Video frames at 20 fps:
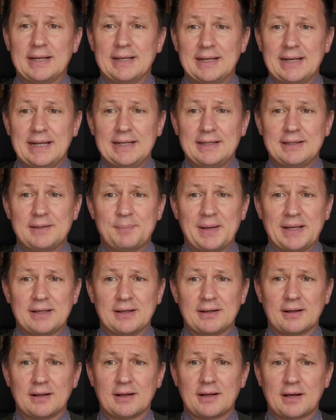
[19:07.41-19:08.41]
an
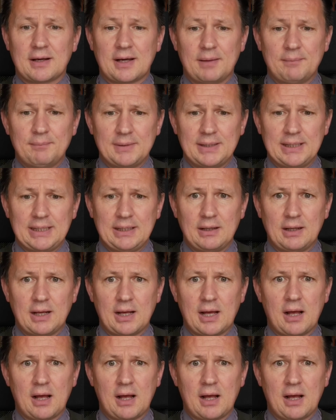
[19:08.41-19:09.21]
independent company,